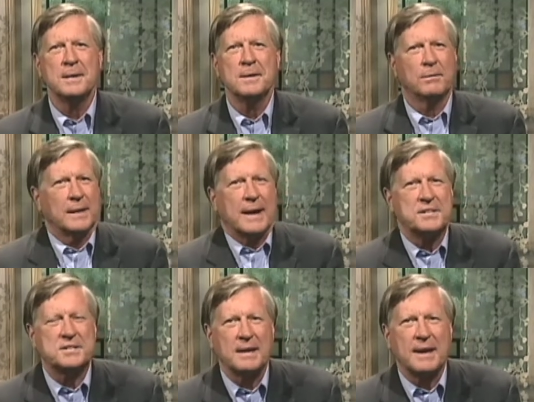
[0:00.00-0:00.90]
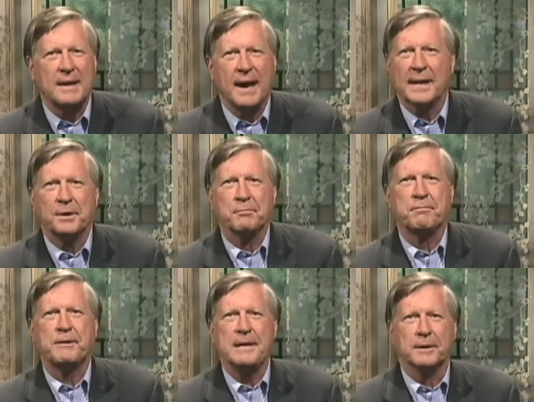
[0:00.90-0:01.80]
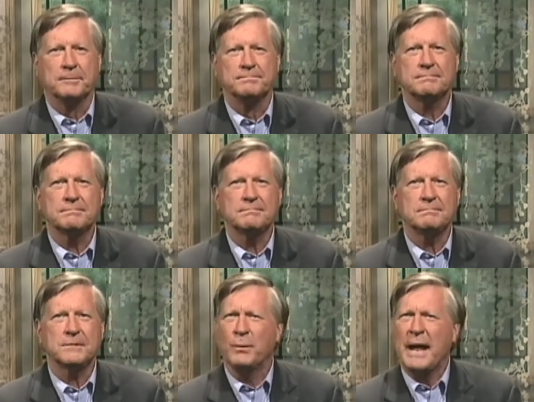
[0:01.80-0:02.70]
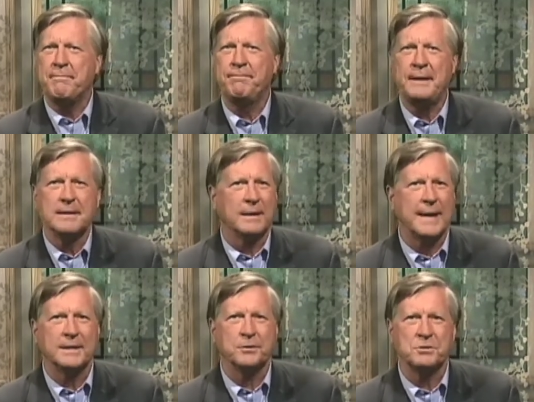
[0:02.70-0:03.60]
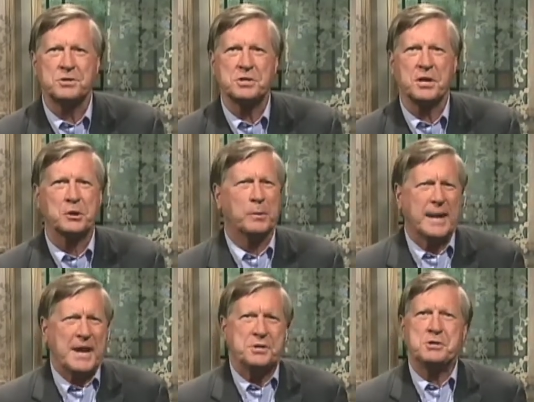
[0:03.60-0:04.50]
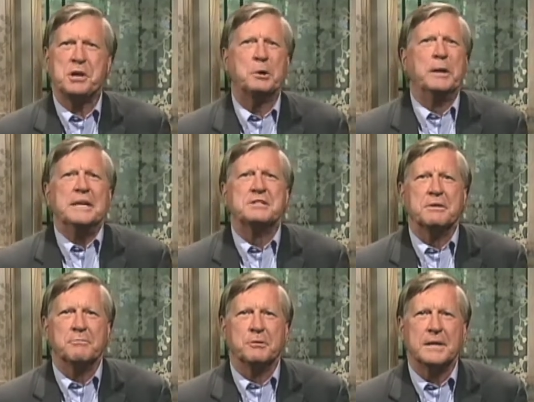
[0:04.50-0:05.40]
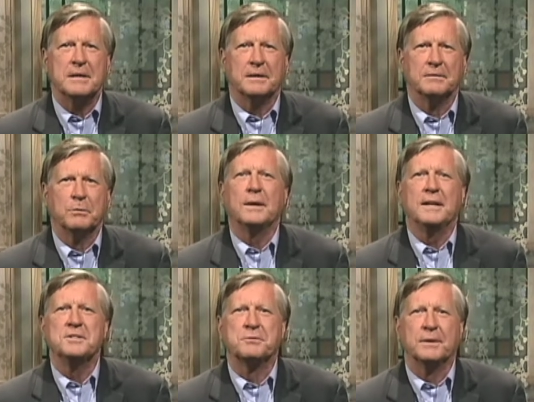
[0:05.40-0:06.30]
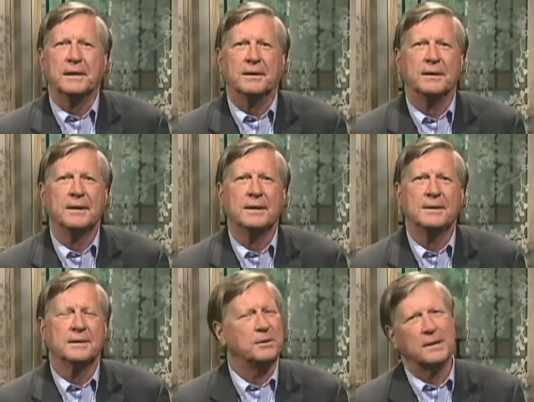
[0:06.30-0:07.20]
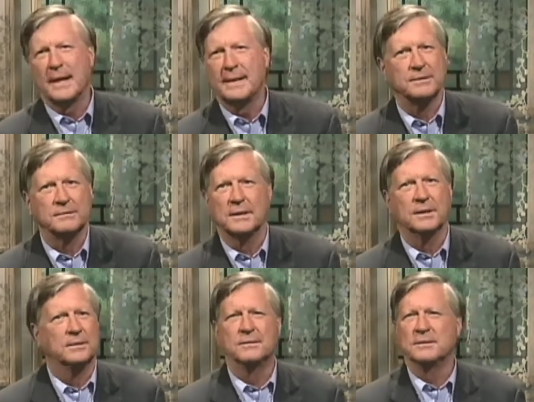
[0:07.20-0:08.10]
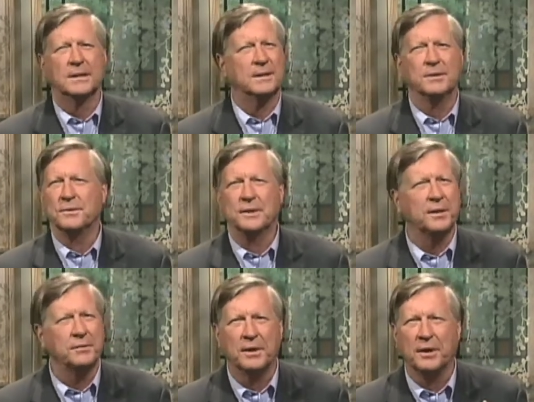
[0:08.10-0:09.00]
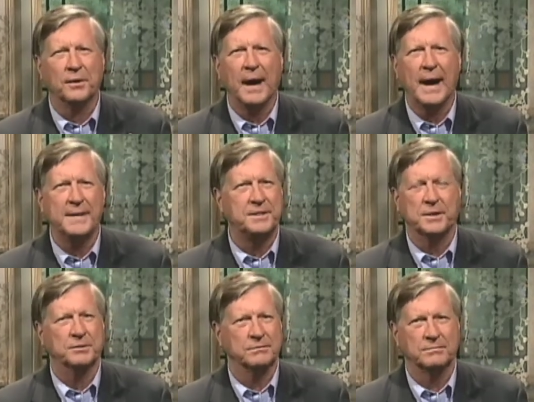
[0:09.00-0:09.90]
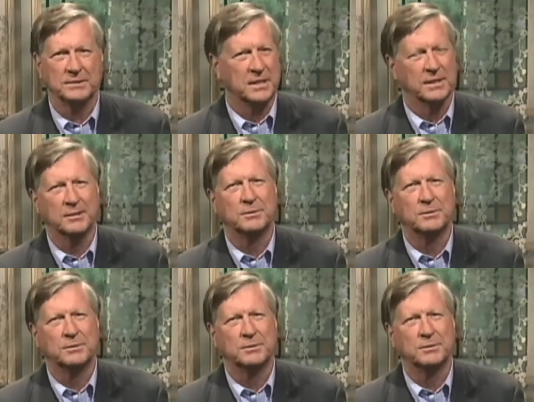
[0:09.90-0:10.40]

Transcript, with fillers: What I say, I don't feel. What I feel, I don't show. What I show isn't real. What is real? Lord, I don't know. No, no, no, I don't know.